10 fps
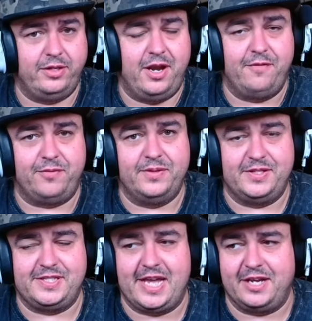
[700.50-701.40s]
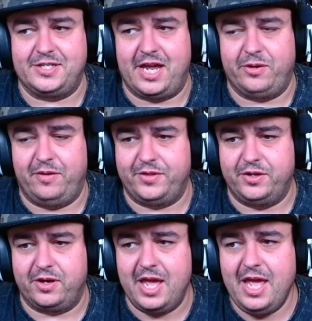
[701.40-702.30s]
you know, from the second channel, Off the
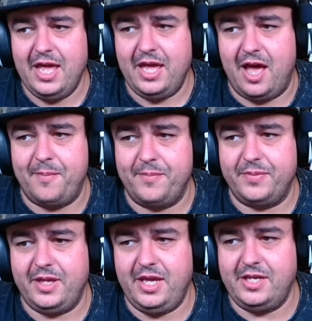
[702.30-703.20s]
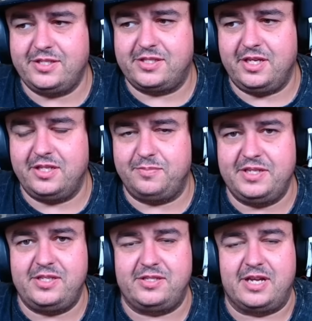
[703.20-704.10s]
Hook, his
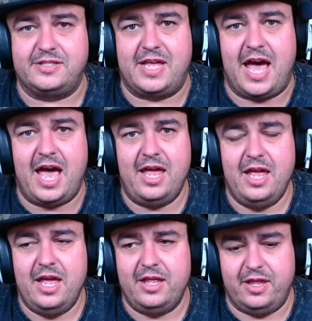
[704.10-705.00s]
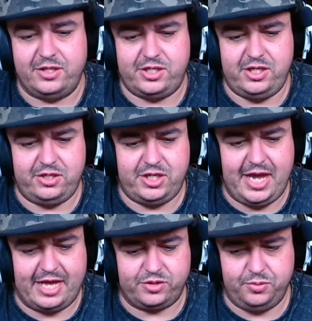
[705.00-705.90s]
missus does that. She
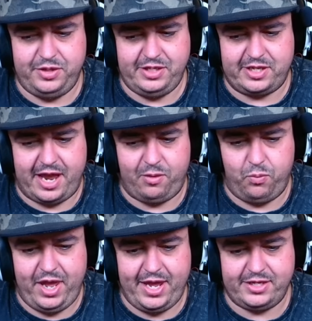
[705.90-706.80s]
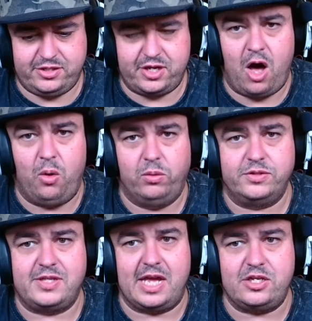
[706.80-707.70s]
has all these, like, weird
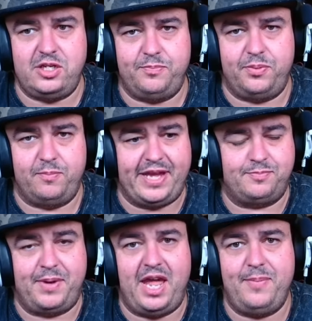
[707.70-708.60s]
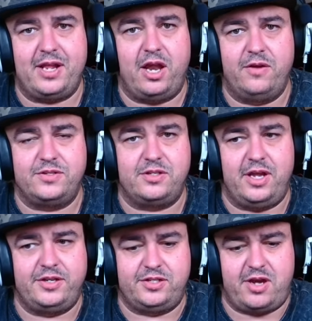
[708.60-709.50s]
dolls that she makes baby clothes and,
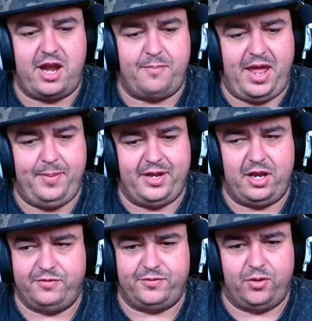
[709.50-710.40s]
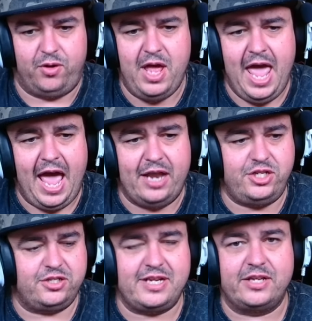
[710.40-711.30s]
like, designer baby clothes for. And
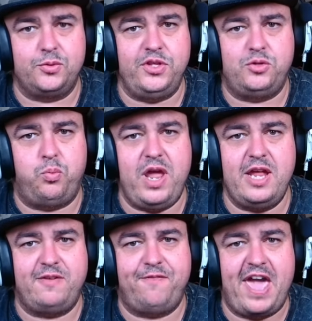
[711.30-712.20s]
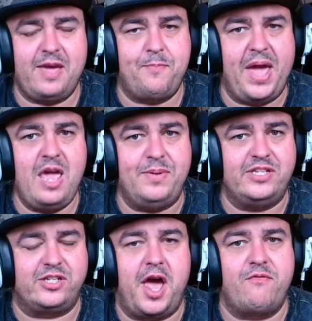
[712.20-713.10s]
she just has all these weird fake
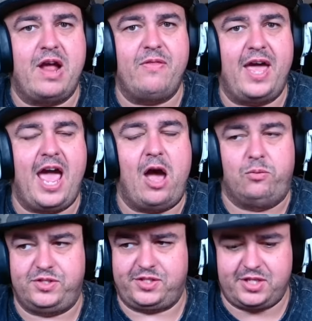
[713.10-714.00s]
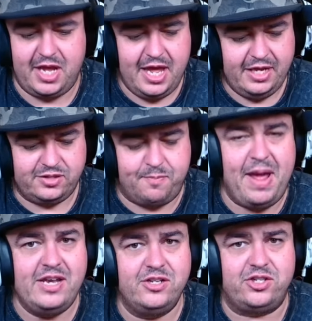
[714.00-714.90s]
babies lying around the house. It's
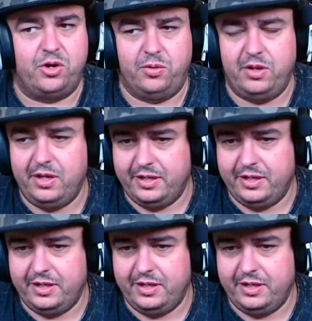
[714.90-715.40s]
mental.